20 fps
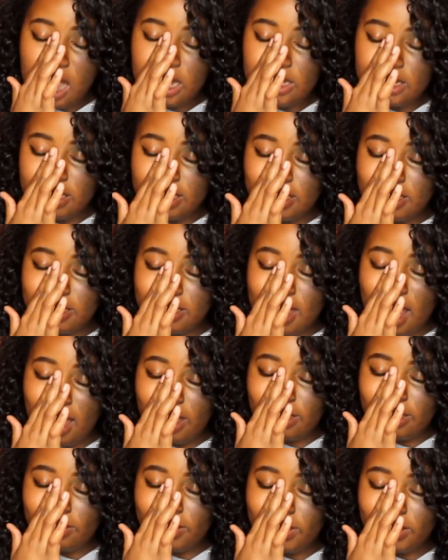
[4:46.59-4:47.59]
It's
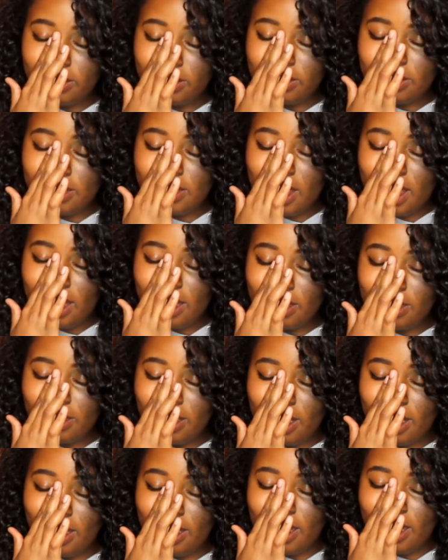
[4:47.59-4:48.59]
exactly what it looks like.
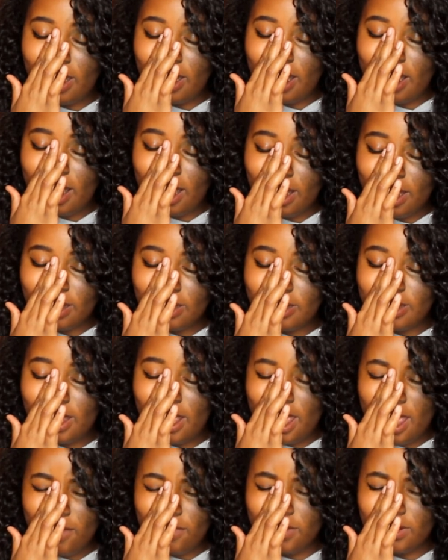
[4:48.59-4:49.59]
And I hate
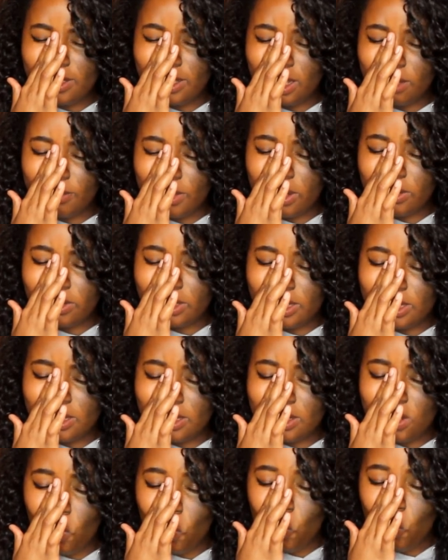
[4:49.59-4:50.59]
everything about
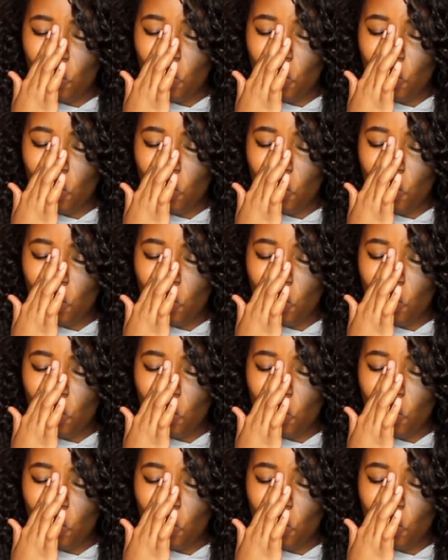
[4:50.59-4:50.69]
this.